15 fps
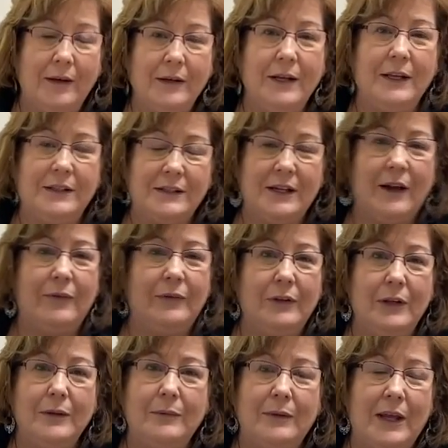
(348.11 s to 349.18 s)
It's
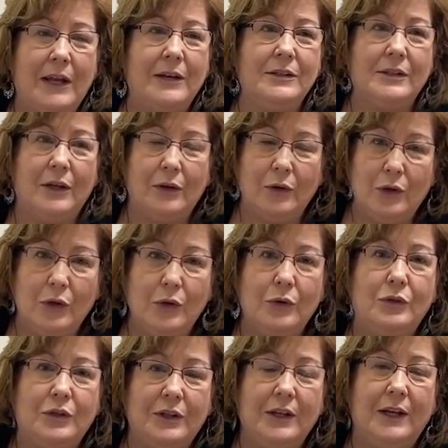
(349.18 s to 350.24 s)
definitely, that is a
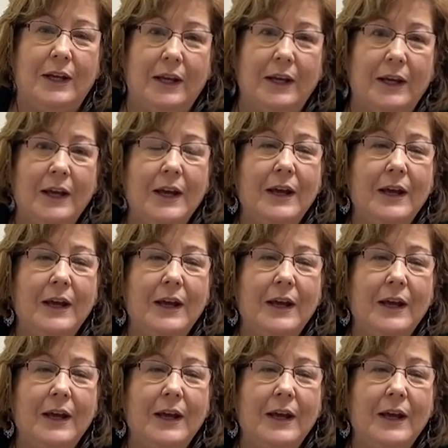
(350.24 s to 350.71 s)
huge thing